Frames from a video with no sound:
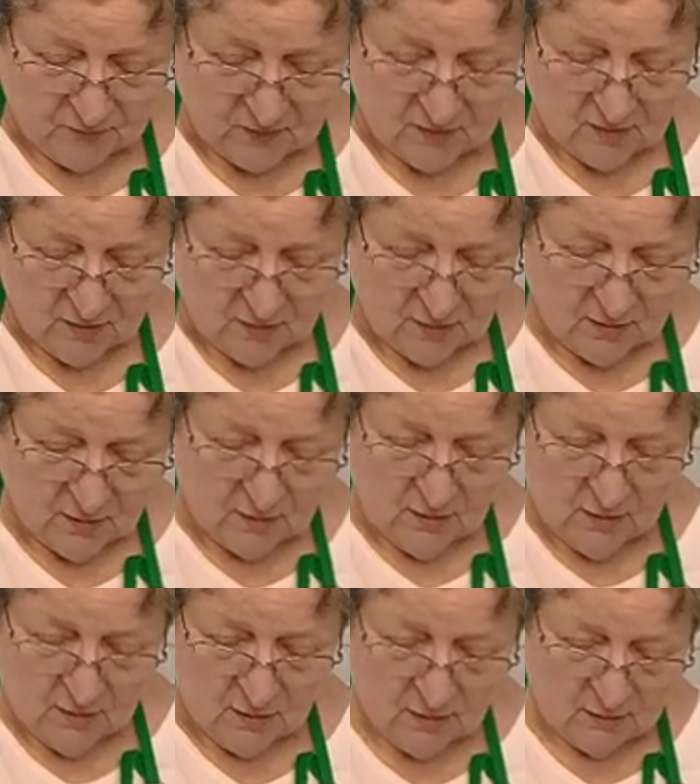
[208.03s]

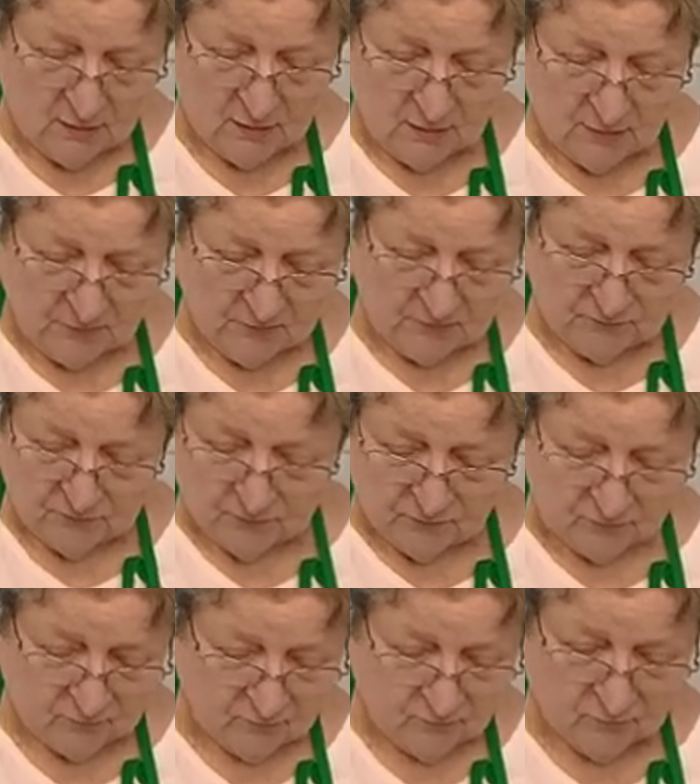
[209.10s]

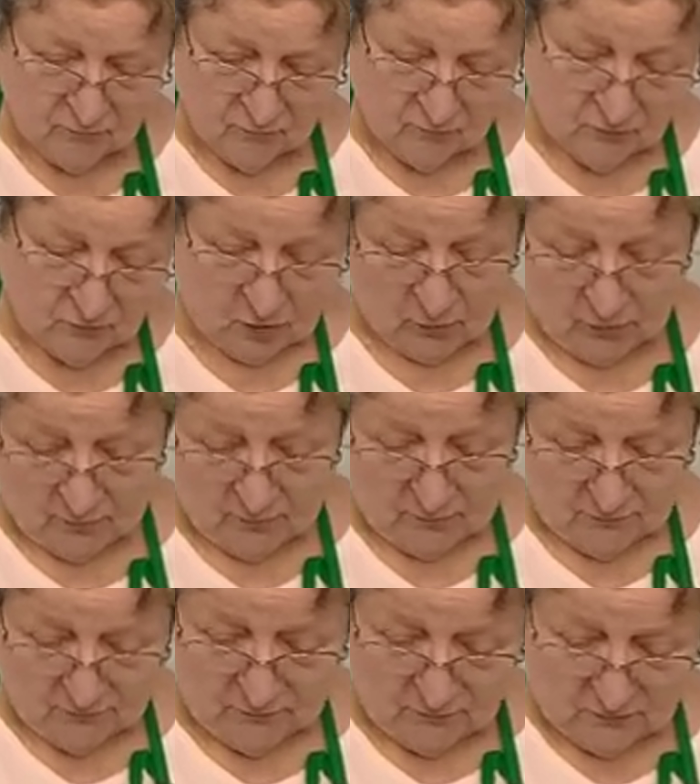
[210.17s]

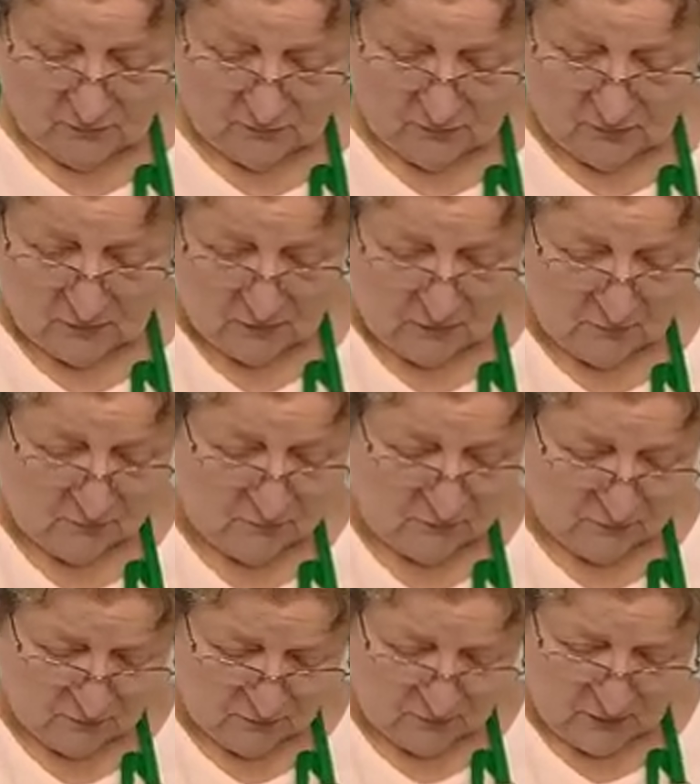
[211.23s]

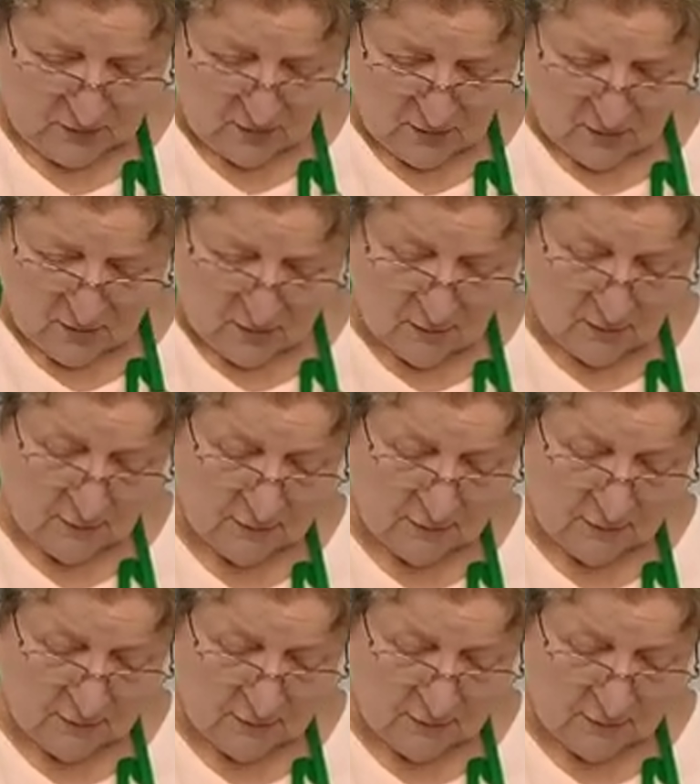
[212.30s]
Nobody speaks.